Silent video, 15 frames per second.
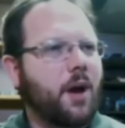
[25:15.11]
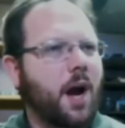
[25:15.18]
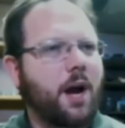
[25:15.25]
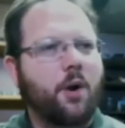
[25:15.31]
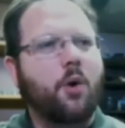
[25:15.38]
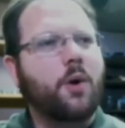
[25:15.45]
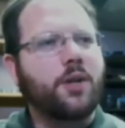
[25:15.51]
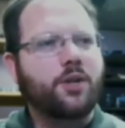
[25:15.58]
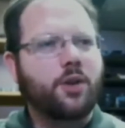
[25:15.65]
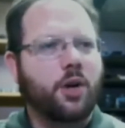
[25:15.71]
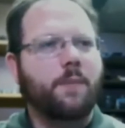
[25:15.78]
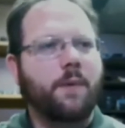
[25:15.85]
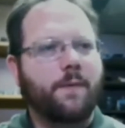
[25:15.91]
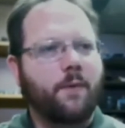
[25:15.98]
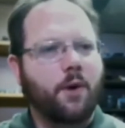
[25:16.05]
I'd always
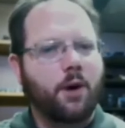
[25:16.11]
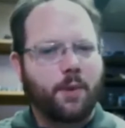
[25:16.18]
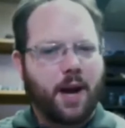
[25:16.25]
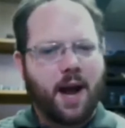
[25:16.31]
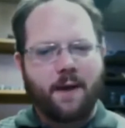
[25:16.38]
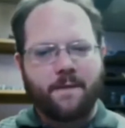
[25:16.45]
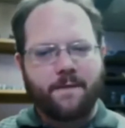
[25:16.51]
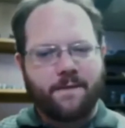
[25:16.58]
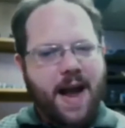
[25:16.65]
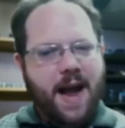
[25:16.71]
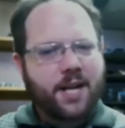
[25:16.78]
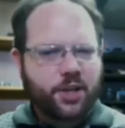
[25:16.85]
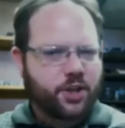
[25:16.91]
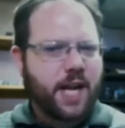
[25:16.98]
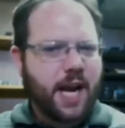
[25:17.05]
heard before about how
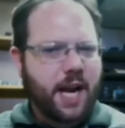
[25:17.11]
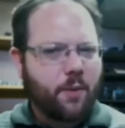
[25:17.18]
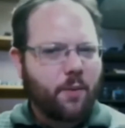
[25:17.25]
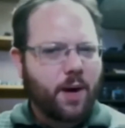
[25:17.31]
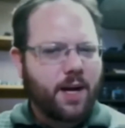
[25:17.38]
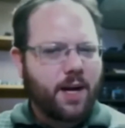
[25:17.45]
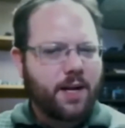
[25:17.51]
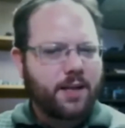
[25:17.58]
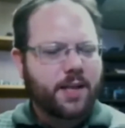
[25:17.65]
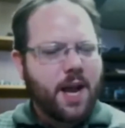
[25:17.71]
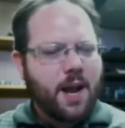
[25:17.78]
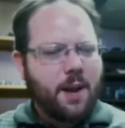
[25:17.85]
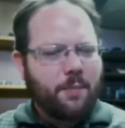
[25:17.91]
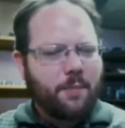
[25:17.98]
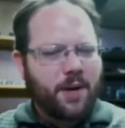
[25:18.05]
fast Shay was,
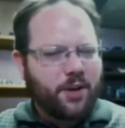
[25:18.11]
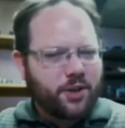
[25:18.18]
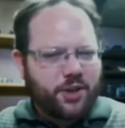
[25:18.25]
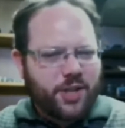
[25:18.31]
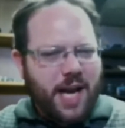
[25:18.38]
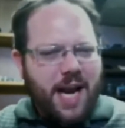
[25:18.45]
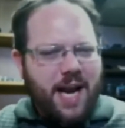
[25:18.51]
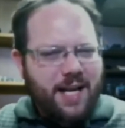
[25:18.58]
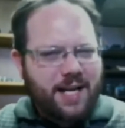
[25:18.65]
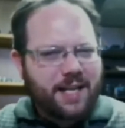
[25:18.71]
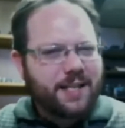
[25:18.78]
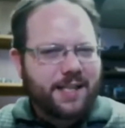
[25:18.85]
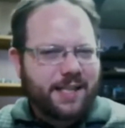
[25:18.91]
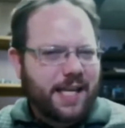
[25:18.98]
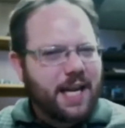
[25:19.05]
but Shay
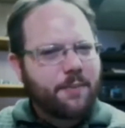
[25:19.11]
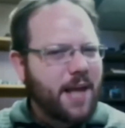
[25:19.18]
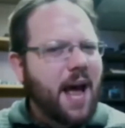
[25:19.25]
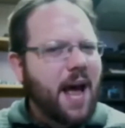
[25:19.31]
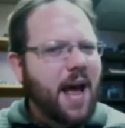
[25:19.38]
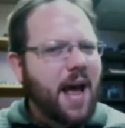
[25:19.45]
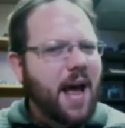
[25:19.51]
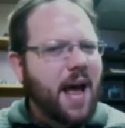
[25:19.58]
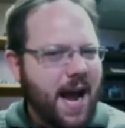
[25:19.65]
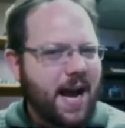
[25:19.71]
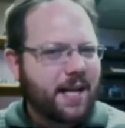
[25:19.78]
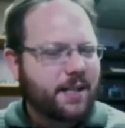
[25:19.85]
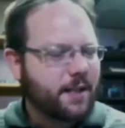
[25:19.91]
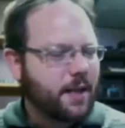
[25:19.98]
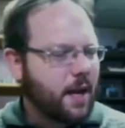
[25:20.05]
didn't seem that
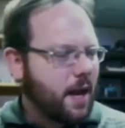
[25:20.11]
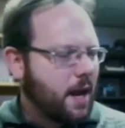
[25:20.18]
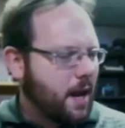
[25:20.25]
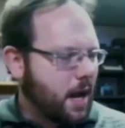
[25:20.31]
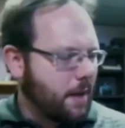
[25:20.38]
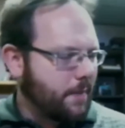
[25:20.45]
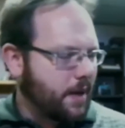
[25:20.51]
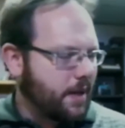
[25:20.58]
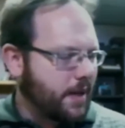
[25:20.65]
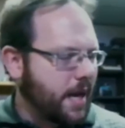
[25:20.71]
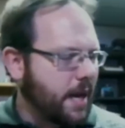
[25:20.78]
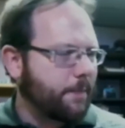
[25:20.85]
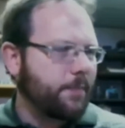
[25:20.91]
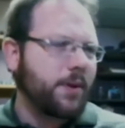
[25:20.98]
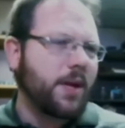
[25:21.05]
fast. I
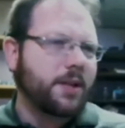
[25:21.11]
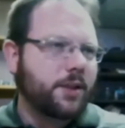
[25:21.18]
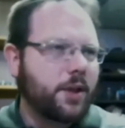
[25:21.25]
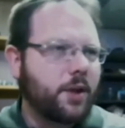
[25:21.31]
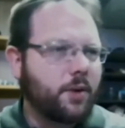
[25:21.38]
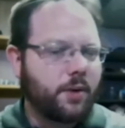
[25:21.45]
mean, they get plus.